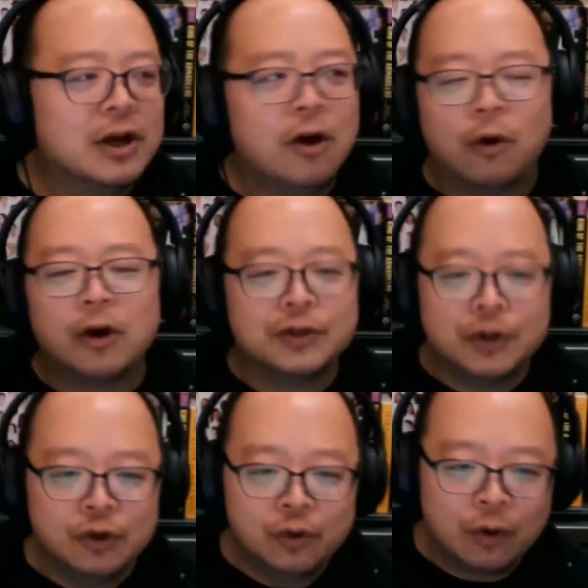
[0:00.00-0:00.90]
or goes
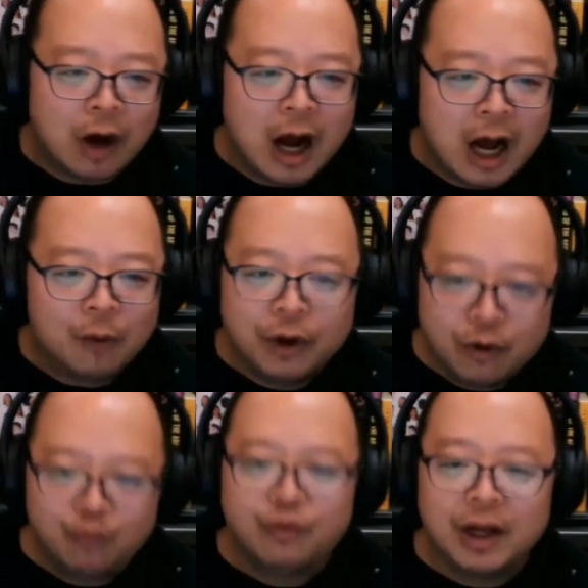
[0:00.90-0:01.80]
ooh or ah, where
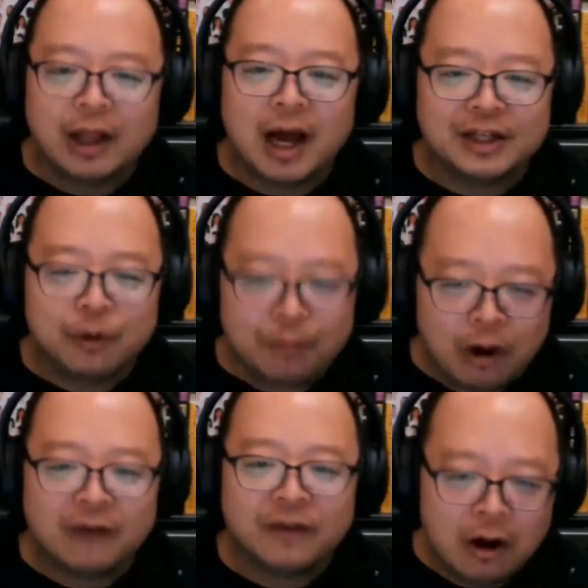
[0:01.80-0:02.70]
you realize you're
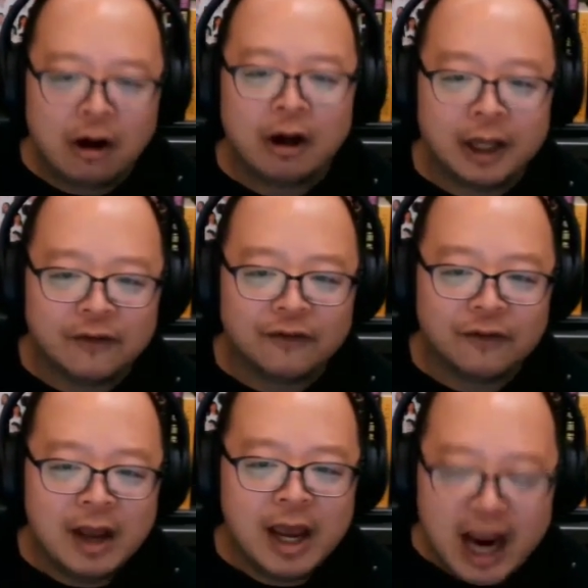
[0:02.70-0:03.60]
part of an audience.
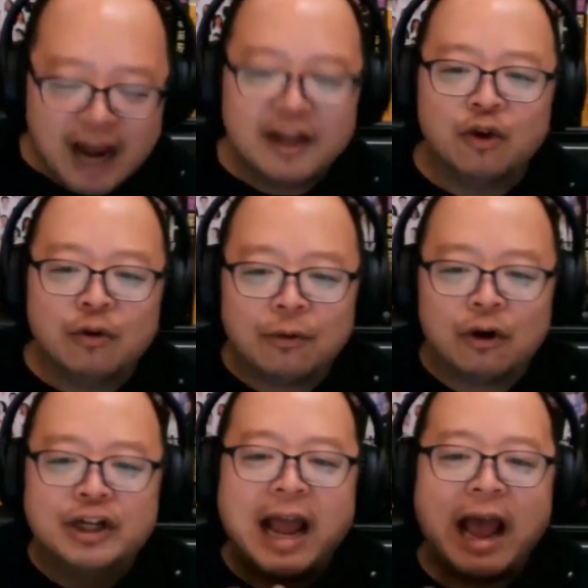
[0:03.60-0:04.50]
And then you
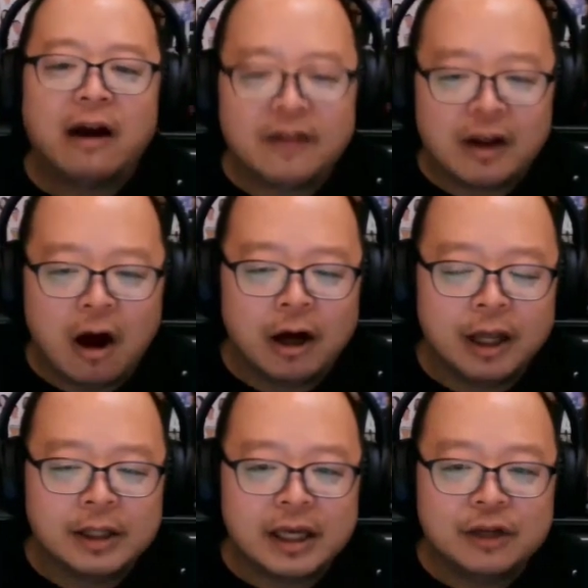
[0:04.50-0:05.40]
emerge out of that
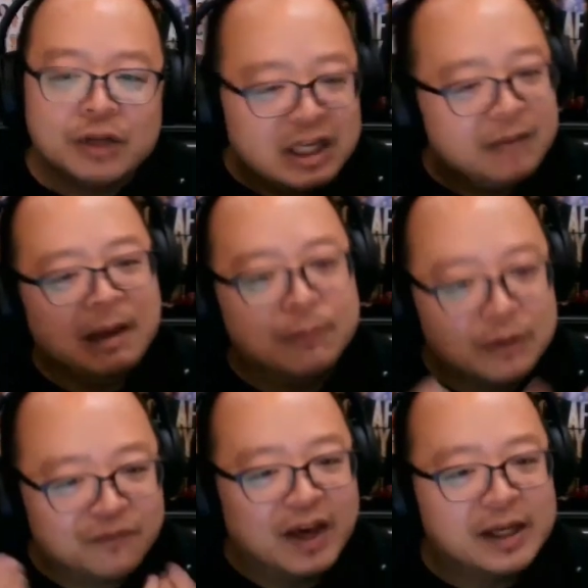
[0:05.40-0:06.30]
audience and you see
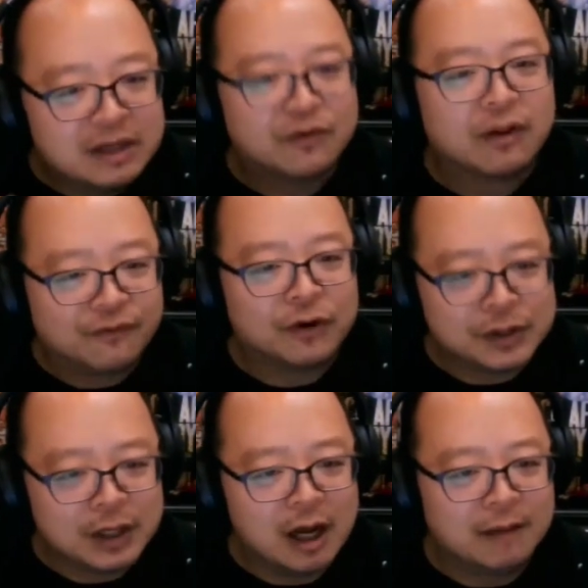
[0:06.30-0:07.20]
people's faces for the
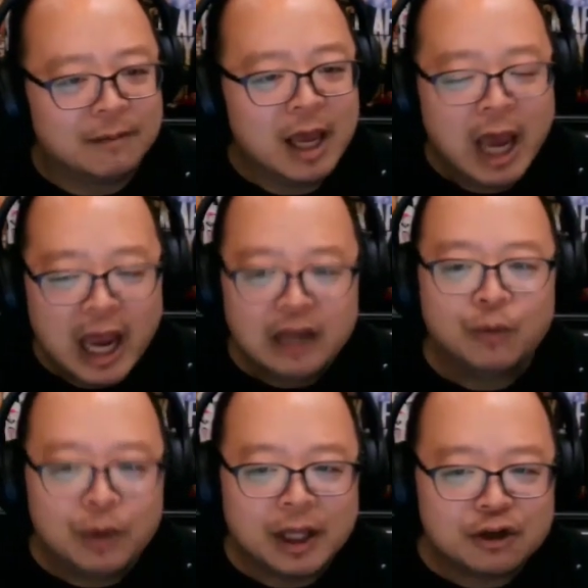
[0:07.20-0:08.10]
first time and you
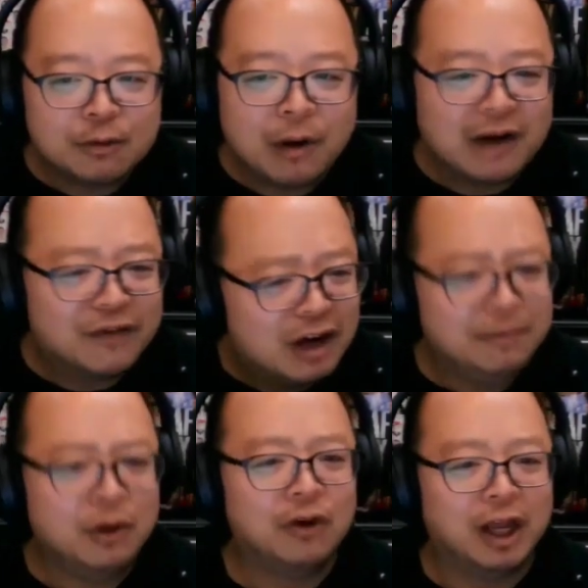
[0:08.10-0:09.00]
realize you're part of a
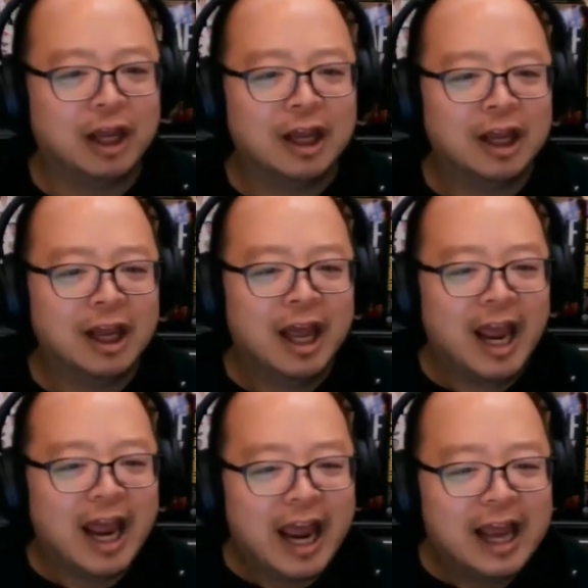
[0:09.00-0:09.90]
community.
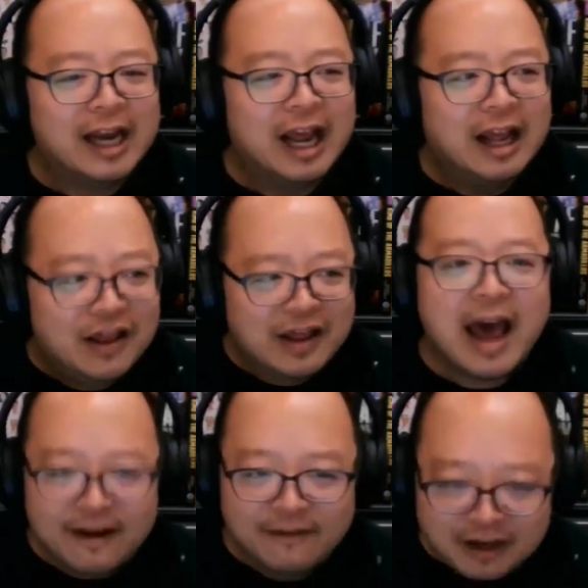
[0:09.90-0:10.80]
And
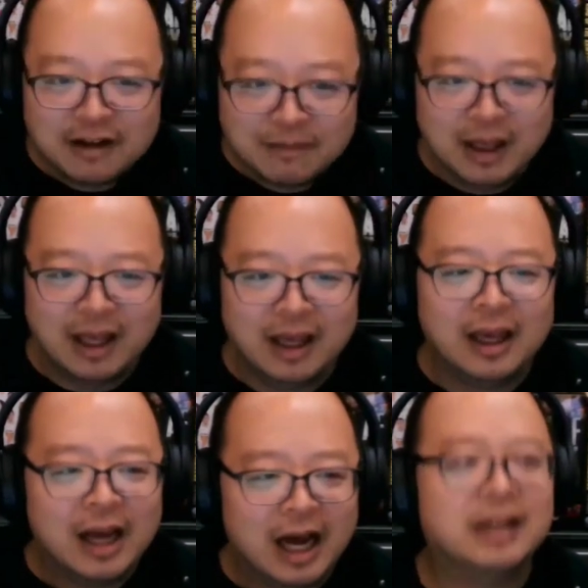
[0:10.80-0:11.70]
that to me,
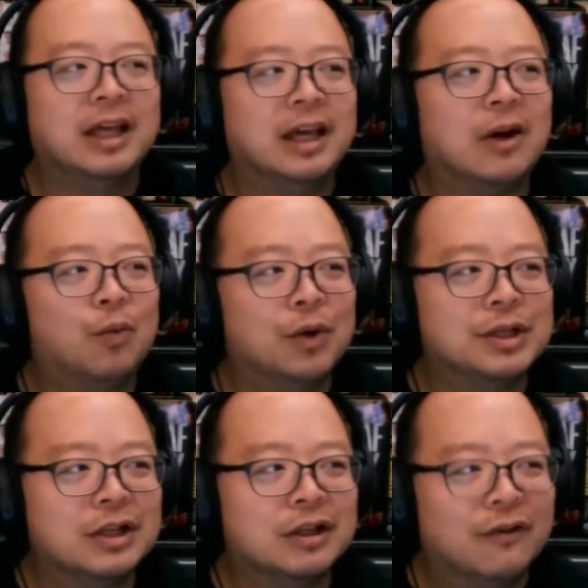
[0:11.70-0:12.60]
I think,
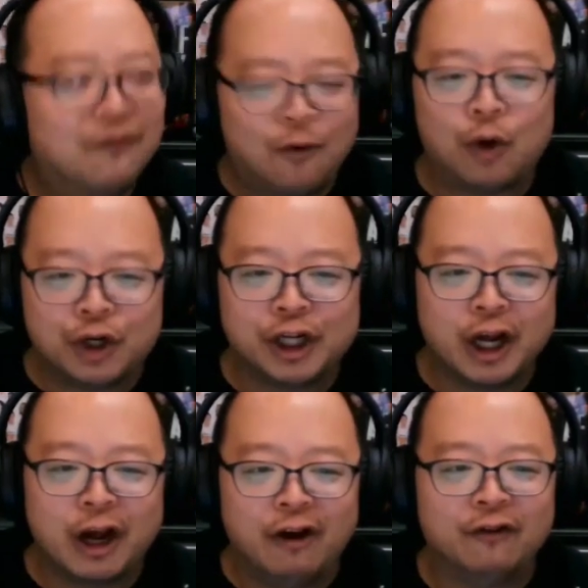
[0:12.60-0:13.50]
was the forging
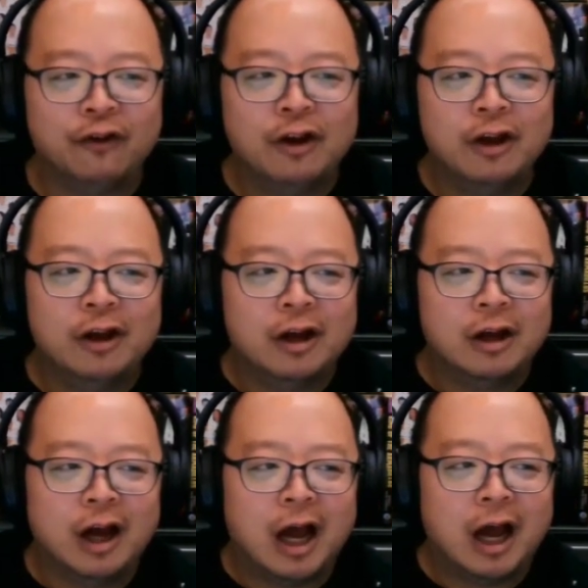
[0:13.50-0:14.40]
of,
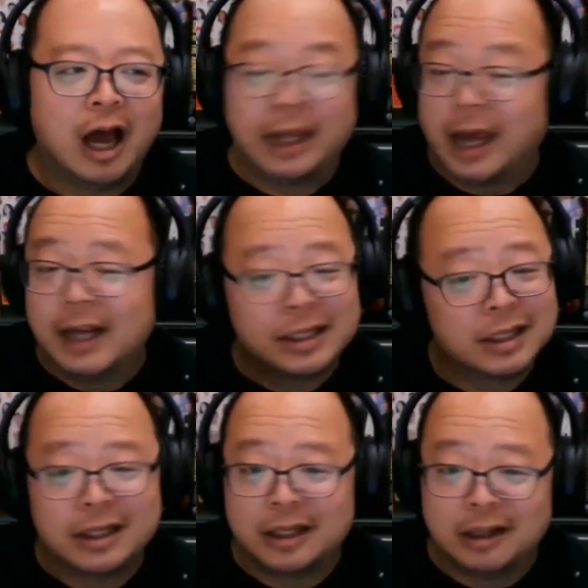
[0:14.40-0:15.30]
I guess, the